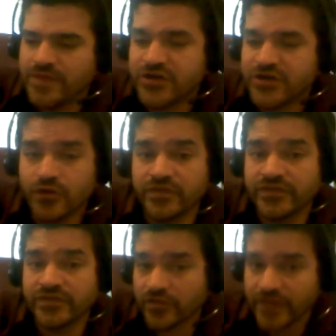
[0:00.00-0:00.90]
I don't
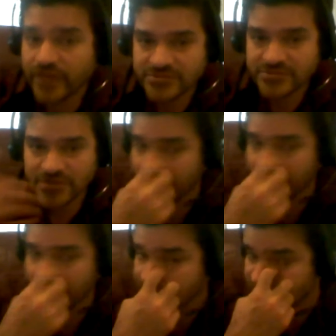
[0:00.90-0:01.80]
sell timeshare, but I
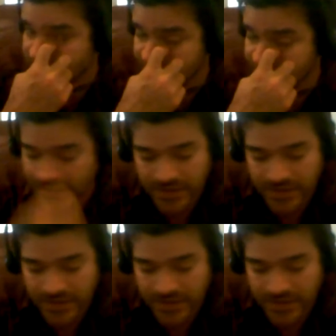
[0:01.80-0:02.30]
actually